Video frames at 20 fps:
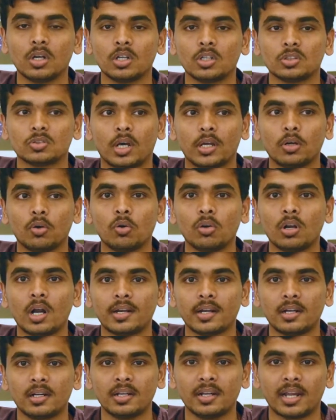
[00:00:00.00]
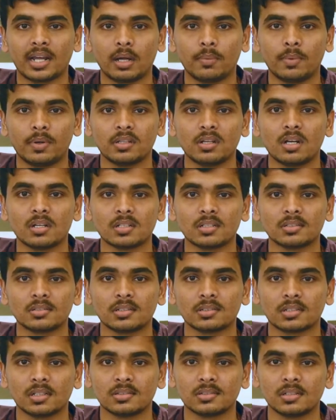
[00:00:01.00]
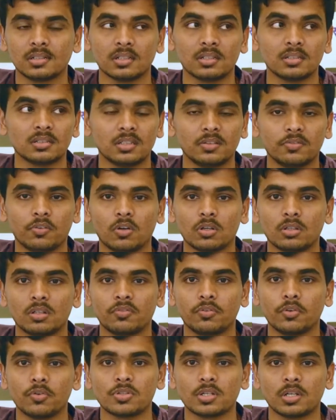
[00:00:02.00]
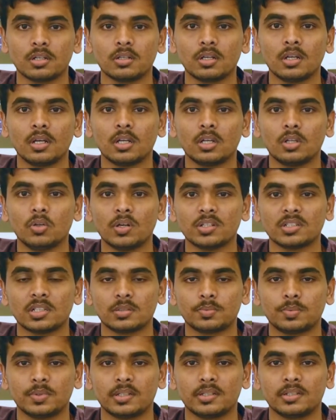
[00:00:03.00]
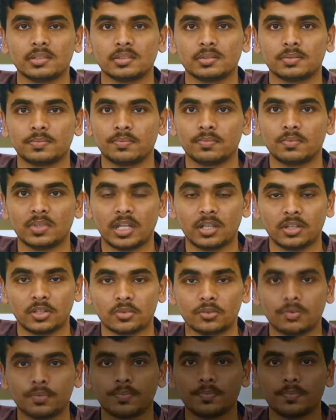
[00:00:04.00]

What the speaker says: So I wholeheartedly recommend Darshan Sir's consultancy for the future US aspirants. Thank you.